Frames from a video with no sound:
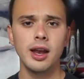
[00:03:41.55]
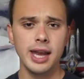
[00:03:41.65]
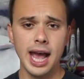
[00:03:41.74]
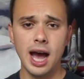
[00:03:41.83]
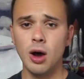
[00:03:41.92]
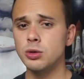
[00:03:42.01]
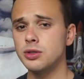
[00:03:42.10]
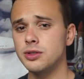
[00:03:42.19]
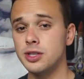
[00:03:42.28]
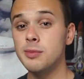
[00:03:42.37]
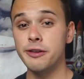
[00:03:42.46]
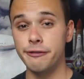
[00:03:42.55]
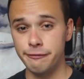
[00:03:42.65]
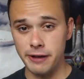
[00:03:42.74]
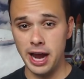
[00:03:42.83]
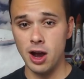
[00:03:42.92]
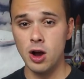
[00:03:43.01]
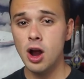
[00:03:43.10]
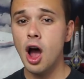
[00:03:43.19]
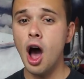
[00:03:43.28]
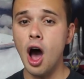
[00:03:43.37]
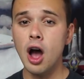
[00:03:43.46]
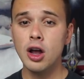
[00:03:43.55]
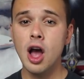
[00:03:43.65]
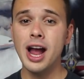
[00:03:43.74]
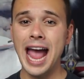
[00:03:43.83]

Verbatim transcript: Now, to be fair, Hong Kong